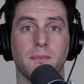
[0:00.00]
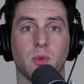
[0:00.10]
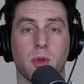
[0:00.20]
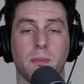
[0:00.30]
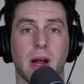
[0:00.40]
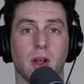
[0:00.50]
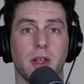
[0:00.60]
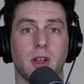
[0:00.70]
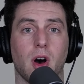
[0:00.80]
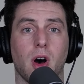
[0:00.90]
with
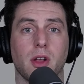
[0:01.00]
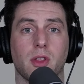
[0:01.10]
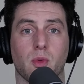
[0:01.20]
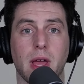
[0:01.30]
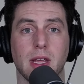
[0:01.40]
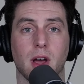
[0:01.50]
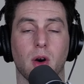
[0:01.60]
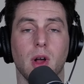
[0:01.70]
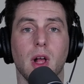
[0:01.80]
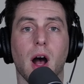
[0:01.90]
Maryland on the
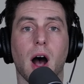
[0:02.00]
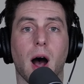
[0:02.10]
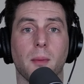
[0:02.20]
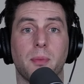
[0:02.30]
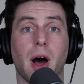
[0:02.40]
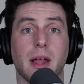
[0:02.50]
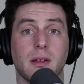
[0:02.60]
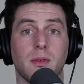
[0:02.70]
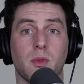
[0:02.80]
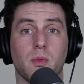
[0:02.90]
radio. But
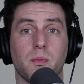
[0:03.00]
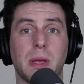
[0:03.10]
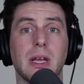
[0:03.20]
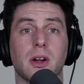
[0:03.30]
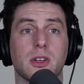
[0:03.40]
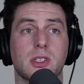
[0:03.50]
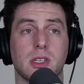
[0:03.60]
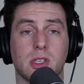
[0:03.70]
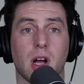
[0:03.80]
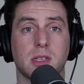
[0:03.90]
Peters
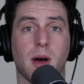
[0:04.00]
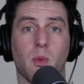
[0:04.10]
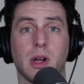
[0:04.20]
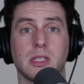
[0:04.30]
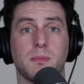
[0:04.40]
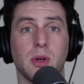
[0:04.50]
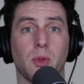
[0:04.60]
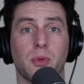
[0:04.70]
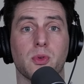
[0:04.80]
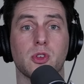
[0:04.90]
has talked about wanting to
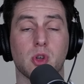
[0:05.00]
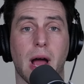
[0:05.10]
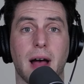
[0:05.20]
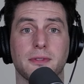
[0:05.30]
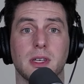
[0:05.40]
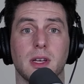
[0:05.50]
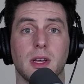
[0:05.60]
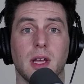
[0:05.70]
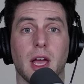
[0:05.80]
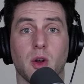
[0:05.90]
build through the draft.
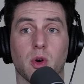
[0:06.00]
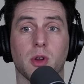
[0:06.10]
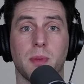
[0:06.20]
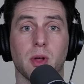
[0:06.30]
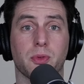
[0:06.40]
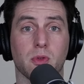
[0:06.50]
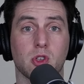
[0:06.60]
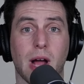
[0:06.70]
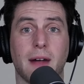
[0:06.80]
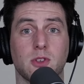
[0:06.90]
In order to build through the
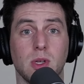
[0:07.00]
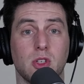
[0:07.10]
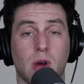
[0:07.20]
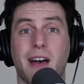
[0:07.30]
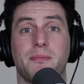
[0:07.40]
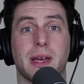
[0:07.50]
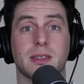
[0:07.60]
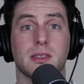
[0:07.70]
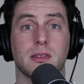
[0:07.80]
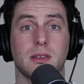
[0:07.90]
draft, you need draft
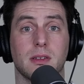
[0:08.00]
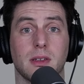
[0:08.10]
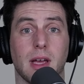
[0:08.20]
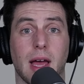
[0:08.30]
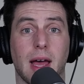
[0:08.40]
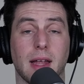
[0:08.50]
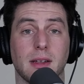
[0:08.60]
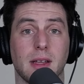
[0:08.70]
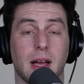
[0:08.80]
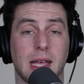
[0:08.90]
picks.
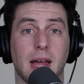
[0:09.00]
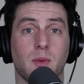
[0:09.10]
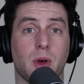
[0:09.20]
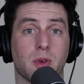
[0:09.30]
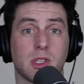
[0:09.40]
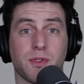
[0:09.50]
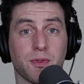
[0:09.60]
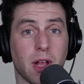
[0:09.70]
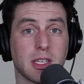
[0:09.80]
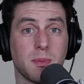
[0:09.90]
And again, whether it's for
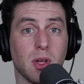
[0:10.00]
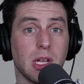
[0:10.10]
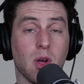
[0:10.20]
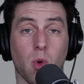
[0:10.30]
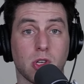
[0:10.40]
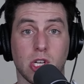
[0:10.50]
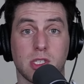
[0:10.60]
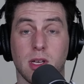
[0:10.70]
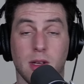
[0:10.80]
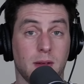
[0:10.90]
flexibility or
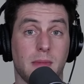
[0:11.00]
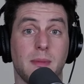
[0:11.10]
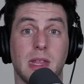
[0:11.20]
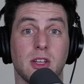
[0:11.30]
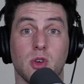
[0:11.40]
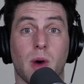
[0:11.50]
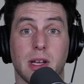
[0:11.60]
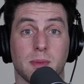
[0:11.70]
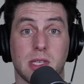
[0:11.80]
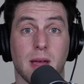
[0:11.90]
just maybe they do
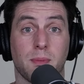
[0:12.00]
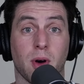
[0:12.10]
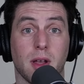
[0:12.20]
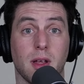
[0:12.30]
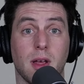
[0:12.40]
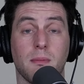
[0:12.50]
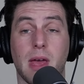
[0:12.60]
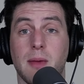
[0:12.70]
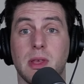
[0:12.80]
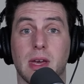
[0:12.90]
wind up staying put.
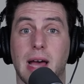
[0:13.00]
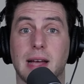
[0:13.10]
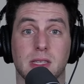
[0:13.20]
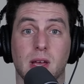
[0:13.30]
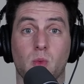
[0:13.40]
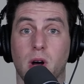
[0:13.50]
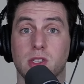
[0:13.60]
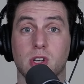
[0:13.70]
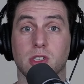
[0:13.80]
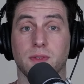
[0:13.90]
Maybe the guys that they want
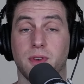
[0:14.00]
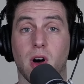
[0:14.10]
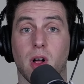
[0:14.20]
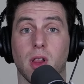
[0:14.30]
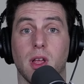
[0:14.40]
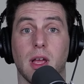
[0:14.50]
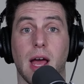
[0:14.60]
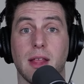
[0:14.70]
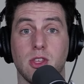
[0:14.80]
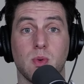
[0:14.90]
start to fall
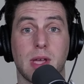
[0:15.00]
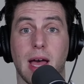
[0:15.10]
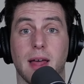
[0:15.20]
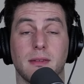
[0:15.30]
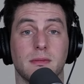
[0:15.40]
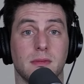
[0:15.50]
and you get